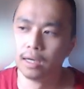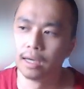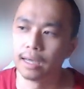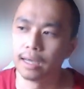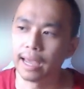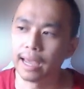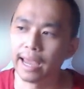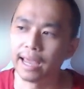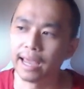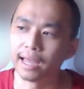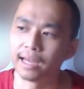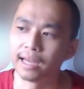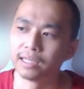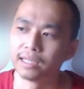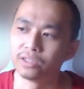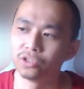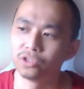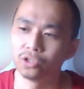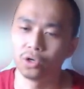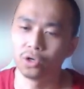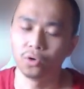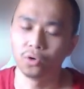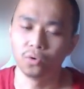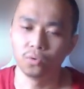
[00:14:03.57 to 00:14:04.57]
And
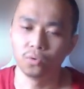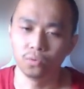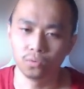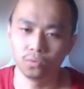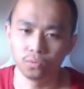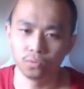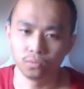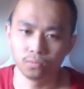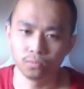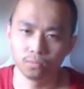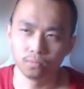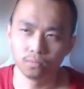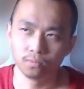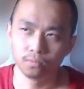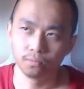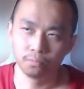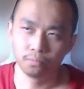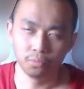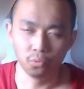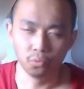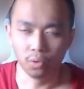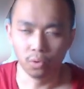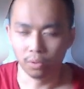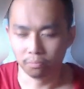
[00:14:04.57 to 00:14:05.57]
so,
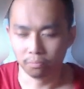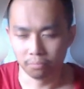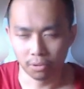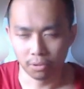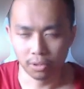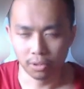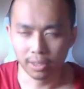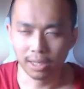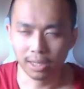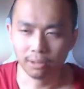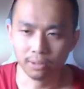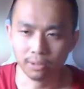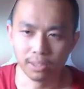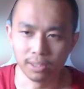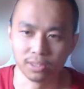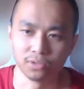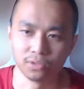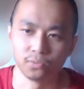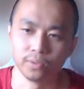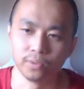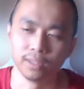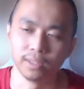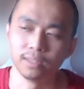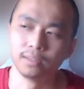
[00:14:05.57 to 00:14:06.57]
well, burnout is
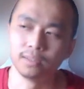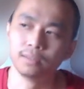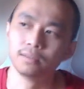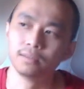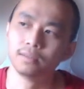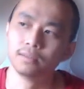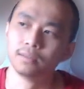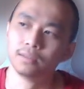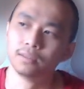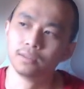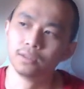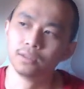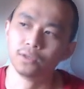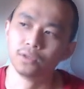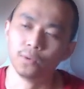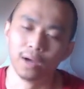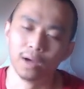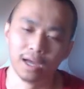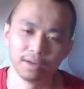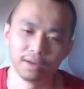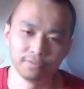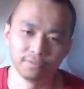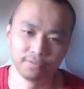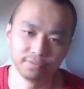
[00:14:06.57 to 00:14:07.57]
when you
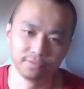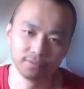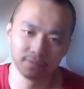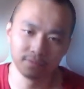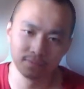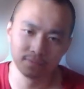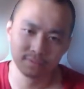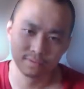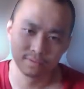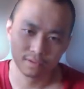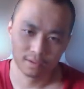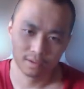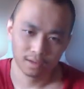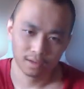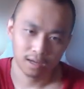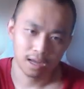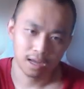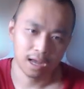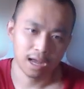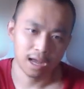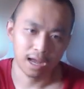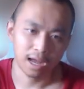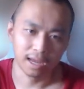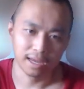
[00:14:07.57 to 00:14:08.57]
have
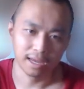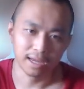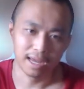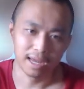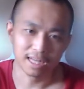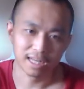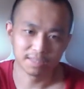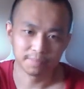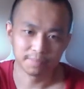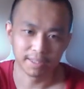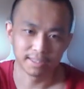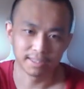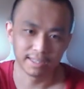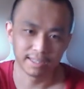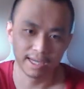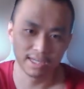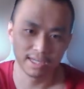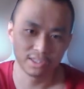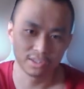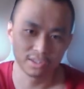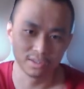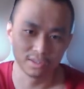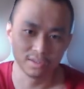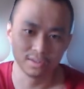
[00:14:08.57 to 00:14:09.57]
high
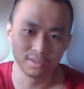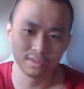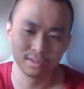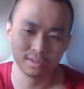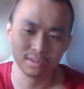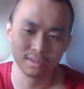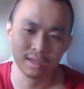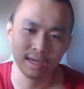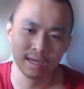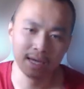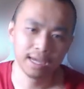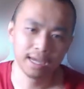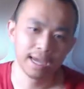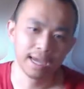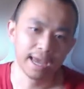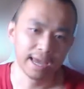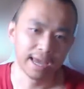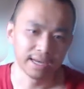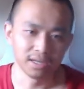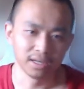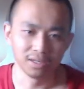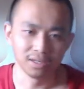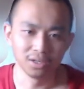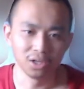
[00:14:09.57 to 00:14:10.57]
expectations
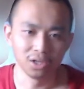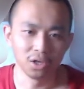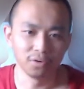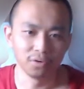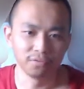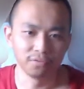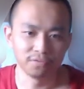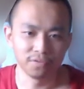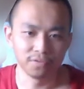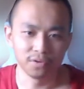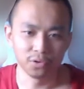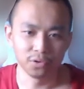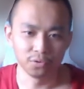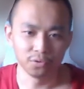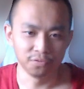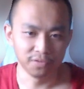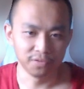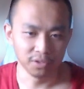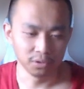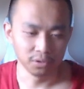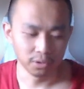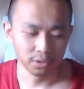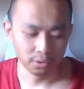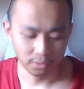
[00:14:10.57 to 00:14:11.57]
and you feel
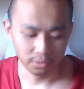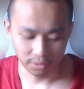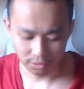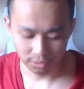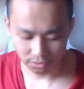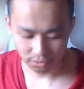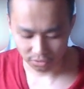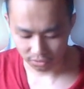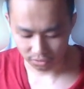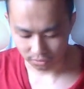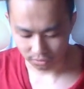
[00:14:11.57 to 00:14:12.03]
low control.